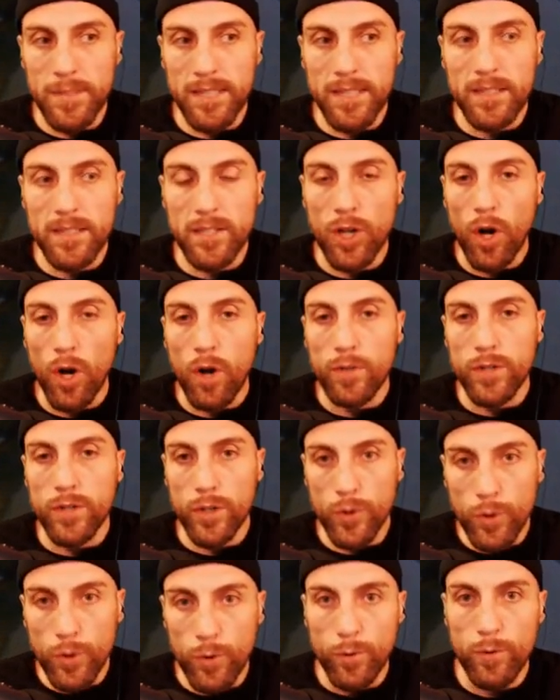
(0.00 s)
called
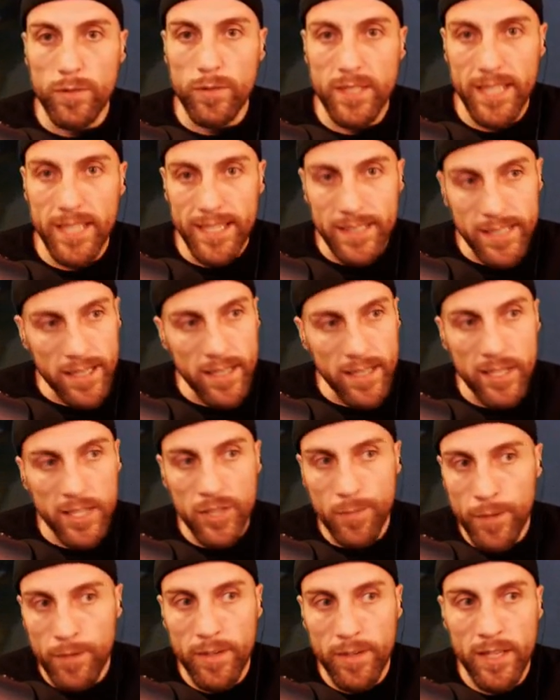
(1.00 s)
ooze in Teenage
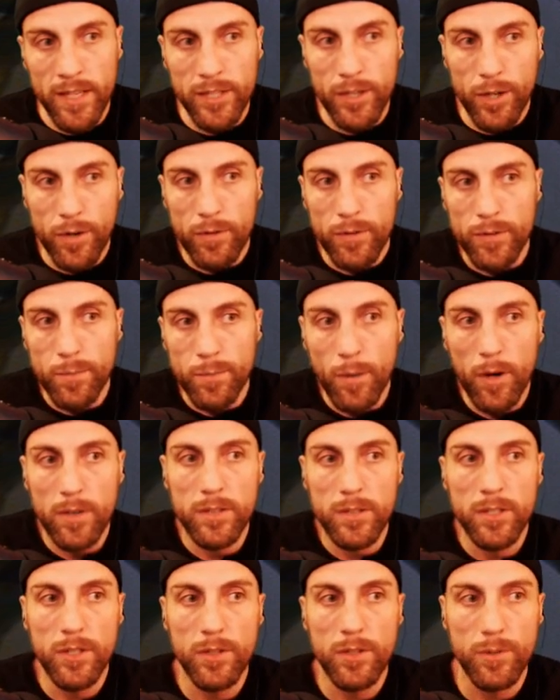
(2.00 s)
Mutant Ninja Turtles Part
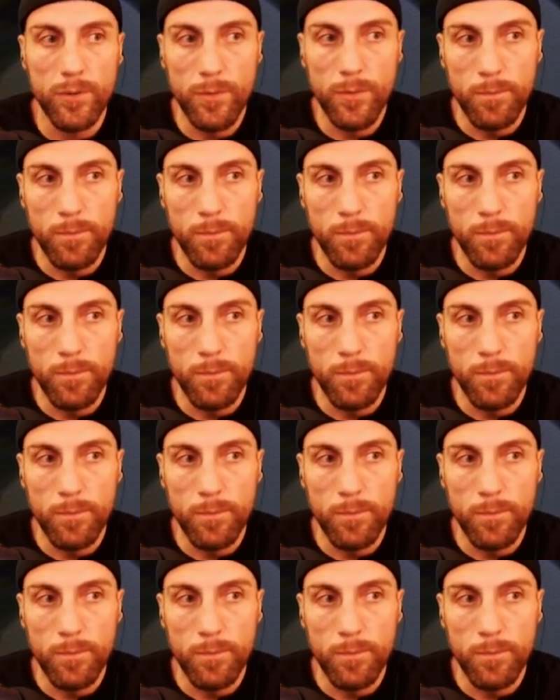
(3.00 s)
2,